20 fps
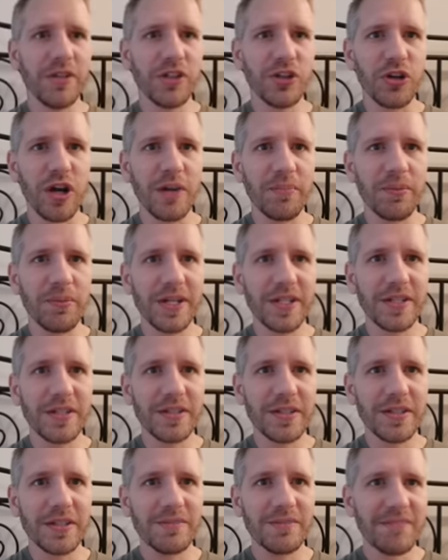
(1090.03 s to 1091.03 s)
the drop
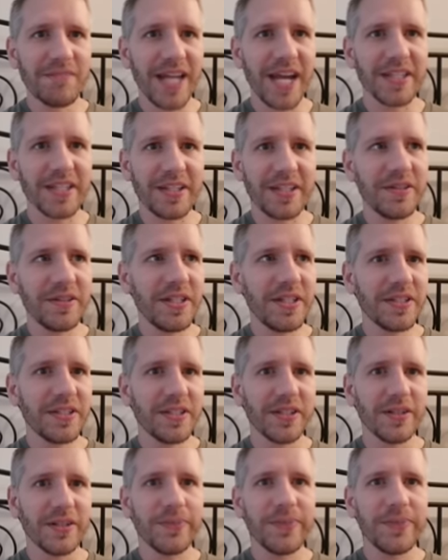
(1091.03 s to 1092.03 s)
rates technically,
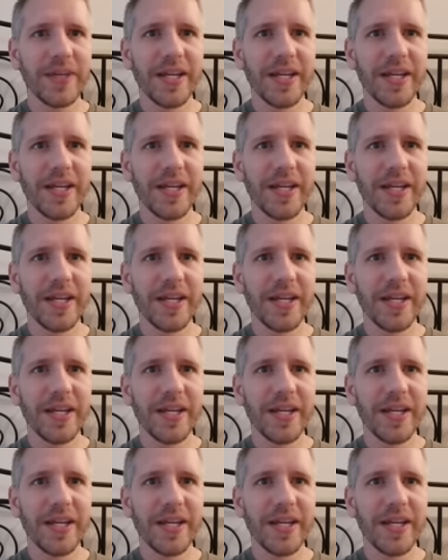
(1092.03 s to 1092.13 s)
so